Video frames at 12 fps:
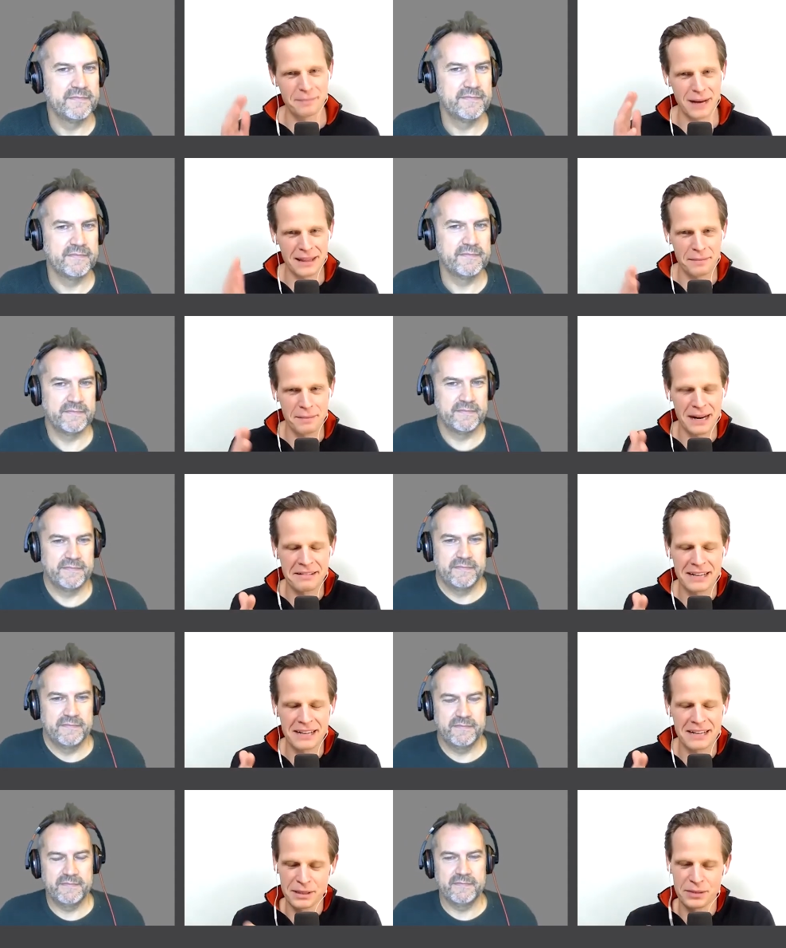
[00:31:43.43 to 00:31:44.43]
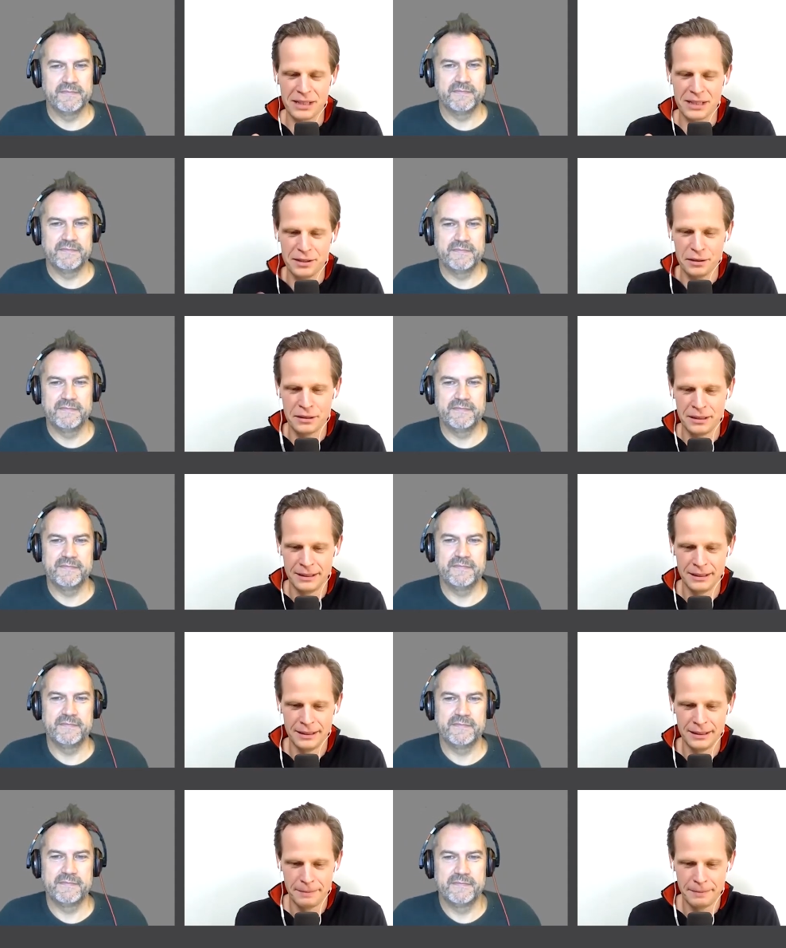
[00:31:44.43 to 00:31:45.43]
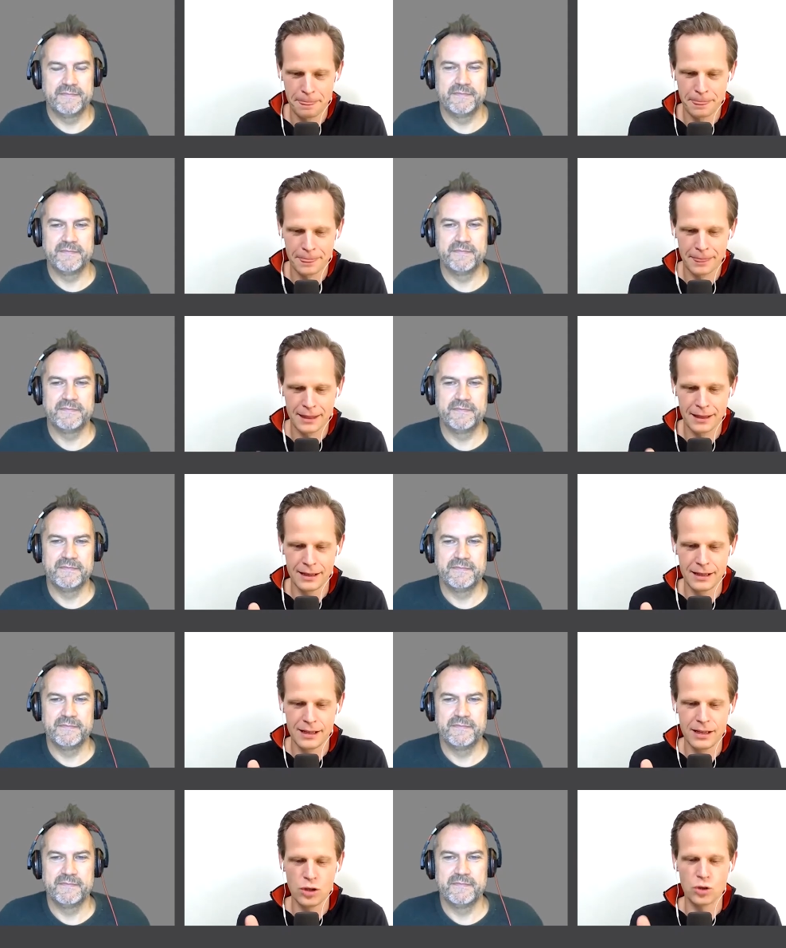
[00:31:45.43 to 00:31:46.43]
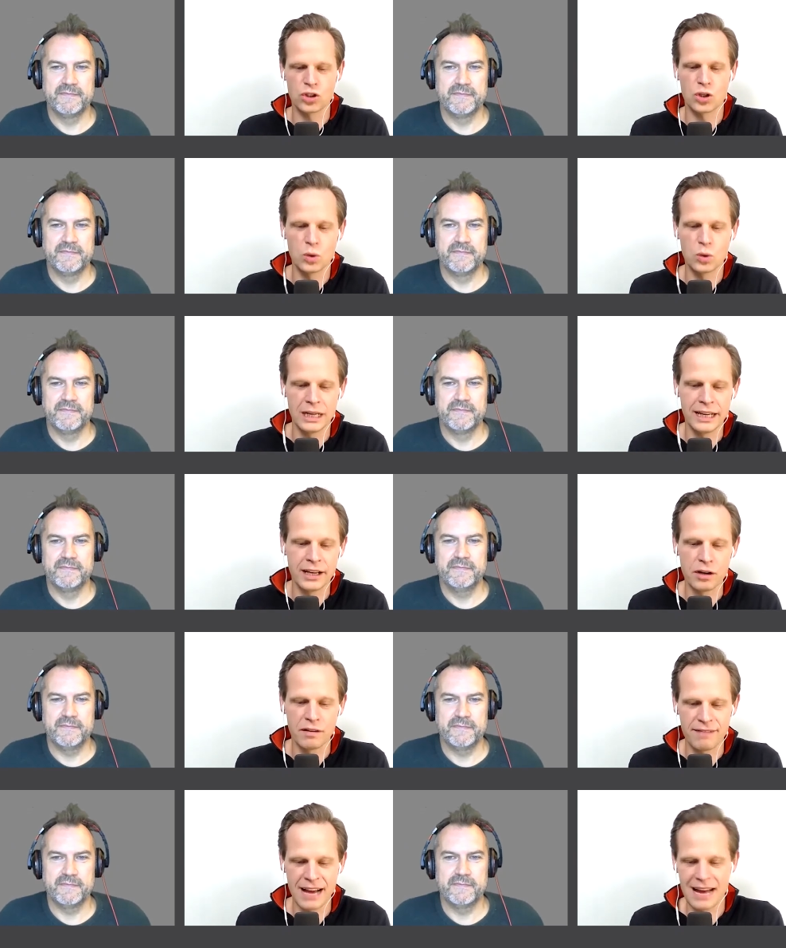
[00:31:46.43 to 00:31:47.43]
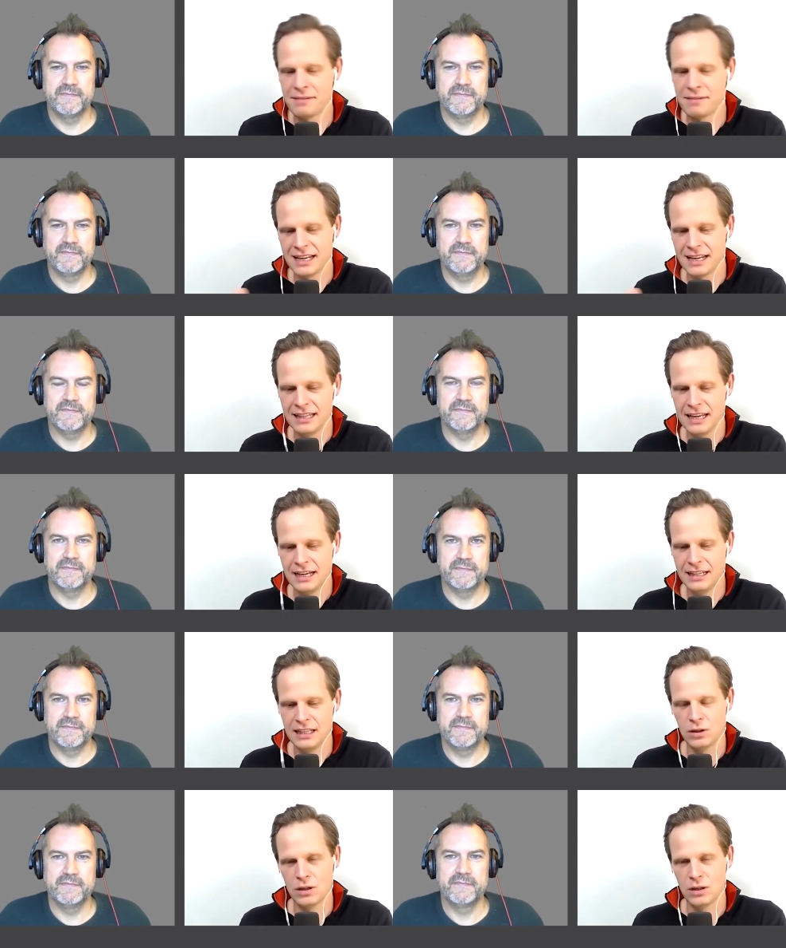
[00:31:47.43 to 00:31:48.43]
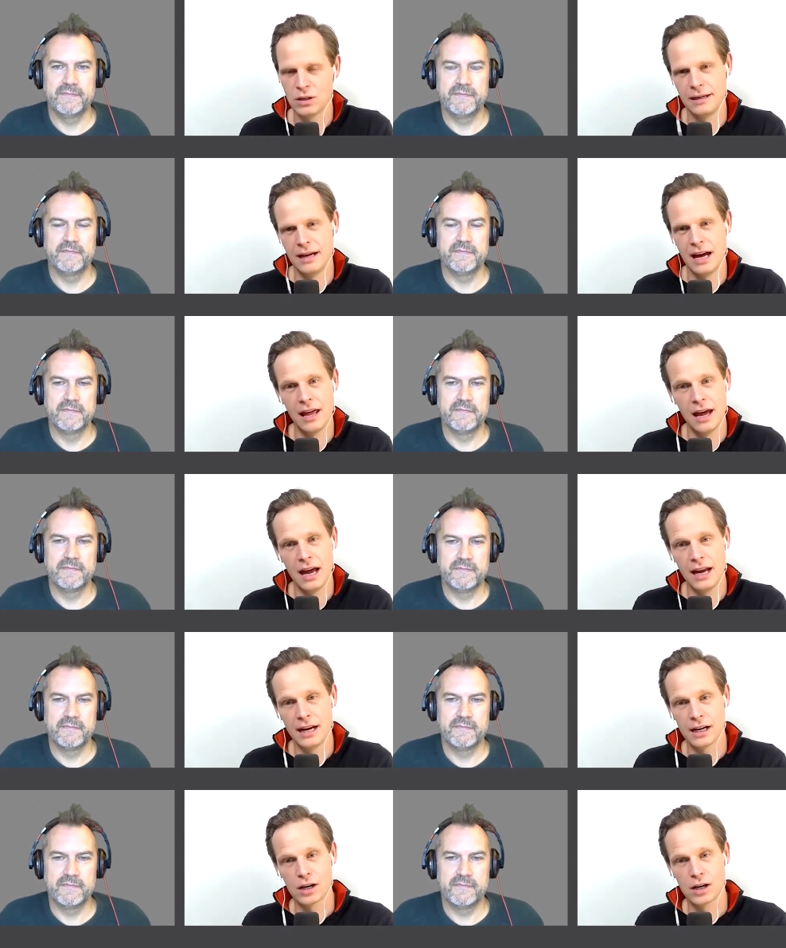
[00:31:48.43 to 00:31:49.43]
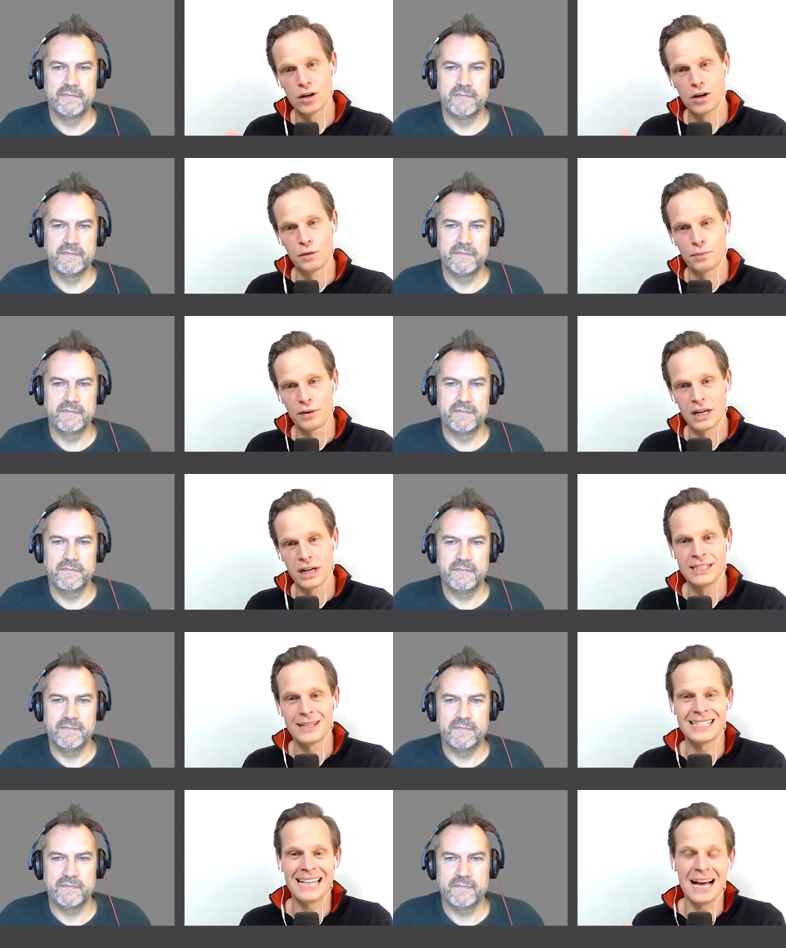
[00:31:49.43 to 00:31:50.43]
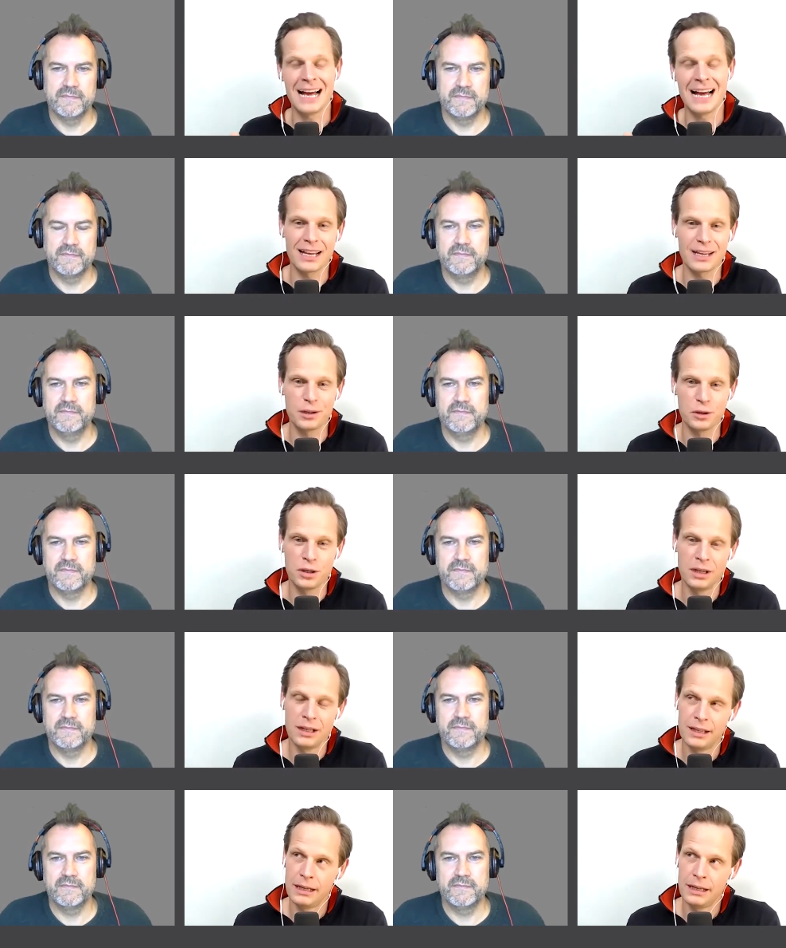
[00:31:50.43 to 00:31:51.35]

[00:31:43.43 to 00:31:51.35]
Speaker 1: paint the parallel between your your schooling and your family and and your uh, and a corporations. It sounds like your